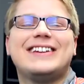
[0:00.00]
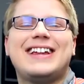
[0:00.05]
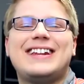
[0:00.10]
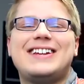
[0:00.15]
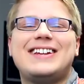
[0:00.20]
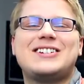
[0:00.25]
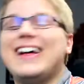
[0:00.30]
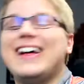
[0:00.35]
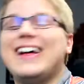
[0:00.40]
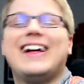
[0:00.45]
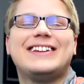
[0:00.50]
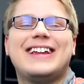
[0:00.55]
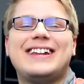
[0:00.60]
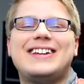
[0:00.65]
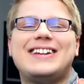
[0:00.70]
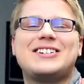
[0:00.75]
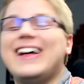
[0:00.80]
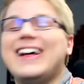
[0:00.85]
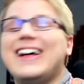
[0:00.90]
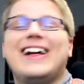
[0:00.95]
Ladies,
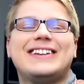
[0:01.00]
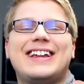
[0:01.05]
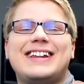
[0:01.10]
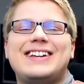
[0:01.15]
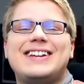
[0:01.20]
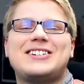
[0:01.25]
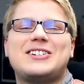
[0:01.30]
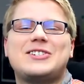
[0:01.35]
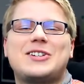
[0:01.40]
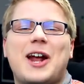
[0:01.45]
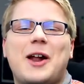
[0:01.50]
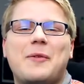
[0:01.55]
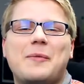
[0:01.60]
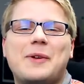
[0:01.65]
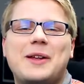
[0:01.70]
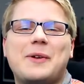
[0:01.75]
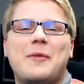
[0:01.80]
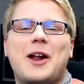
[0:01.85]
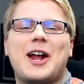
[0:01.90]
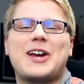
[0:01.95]
ladies, ladies and
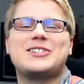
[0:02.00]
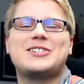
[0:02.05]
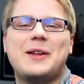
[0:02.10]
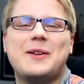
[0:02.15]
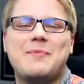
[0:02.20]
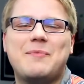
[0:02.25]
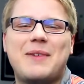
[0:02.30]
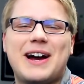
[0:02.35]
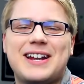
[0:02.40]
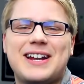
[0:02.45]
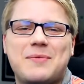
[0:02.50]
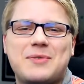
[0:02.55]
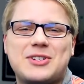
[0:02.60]
gentlemen, my